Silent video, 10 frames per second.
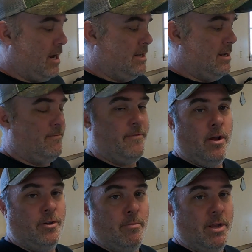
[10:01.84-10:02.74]
I did
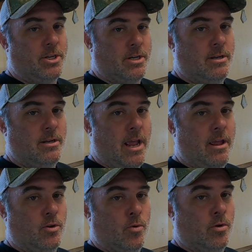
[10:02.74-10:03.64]
fail to mention
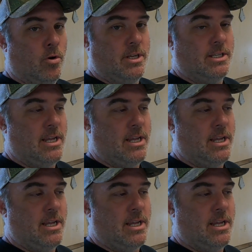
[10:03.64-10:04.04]
that during all